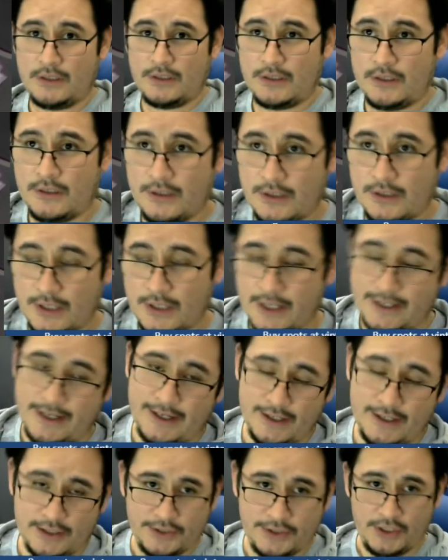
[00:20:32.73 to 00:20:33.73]
Yeah, okay.
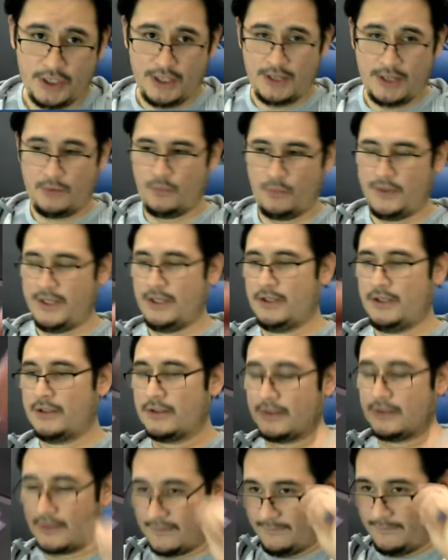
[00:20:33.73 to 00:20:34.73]
The wheel
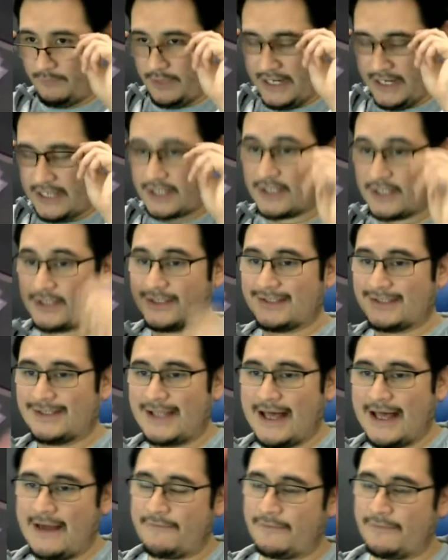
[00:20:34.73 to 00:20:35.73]
of breakage is
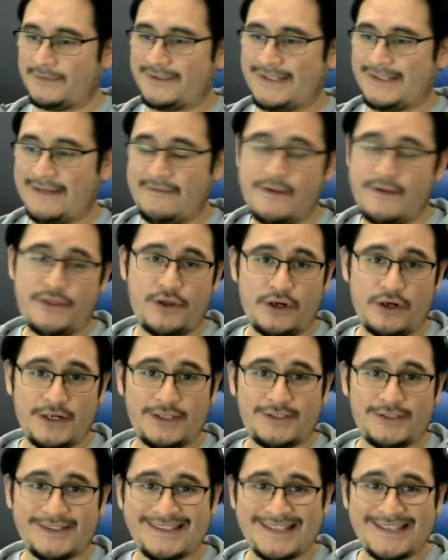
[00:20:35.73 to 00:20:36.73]
live from 7:30
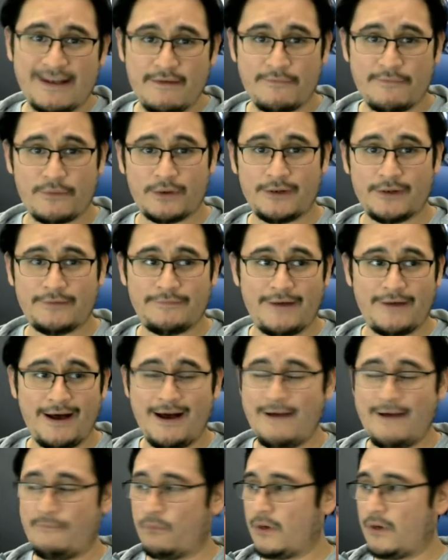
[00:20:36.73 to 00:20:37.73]
to
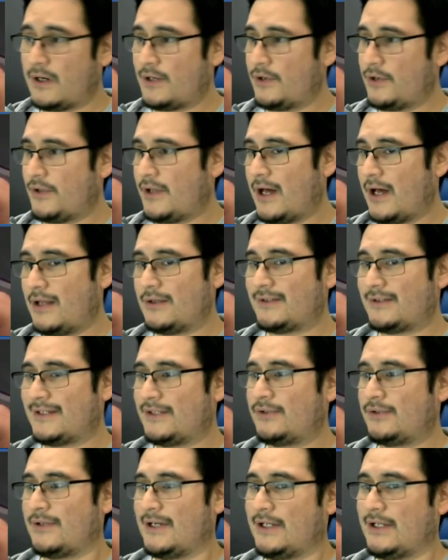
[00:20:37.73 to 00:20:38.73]
7:45. $100 gets
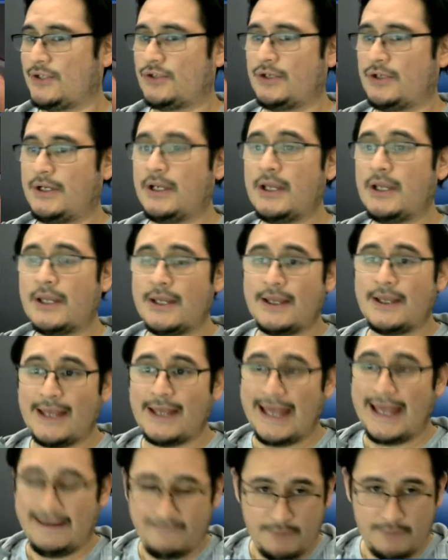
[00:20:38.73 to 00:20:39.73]
your entry.
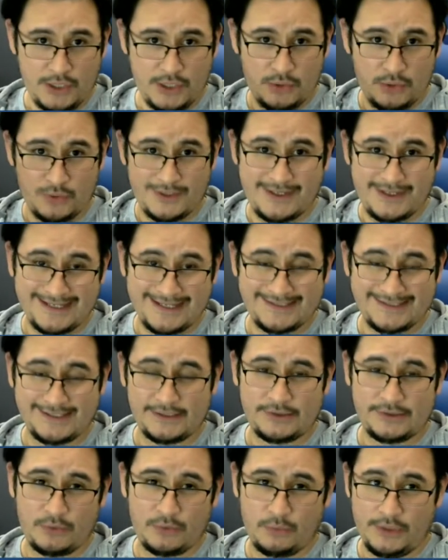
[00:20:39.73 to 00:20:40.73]
Everybody who gets
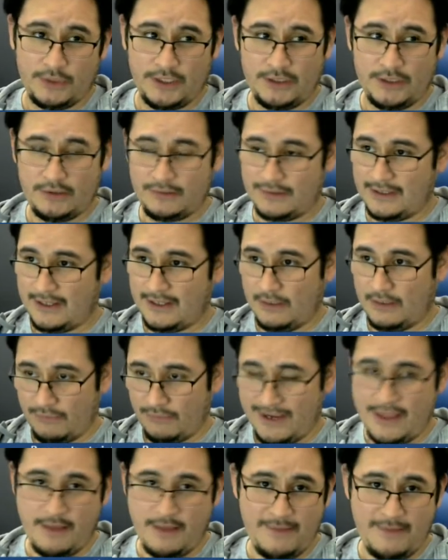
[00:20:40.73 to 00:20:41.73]
into the wheel, I'll
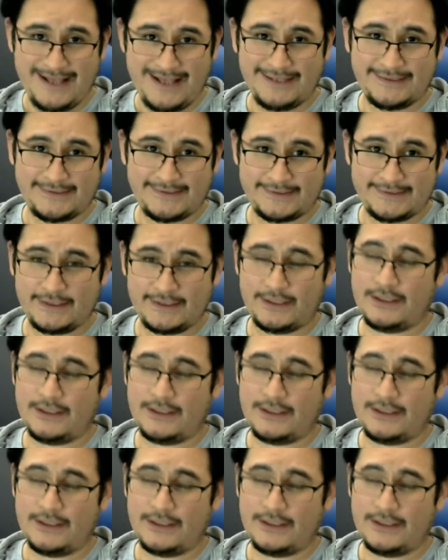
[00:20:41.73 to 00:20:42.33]
randomize.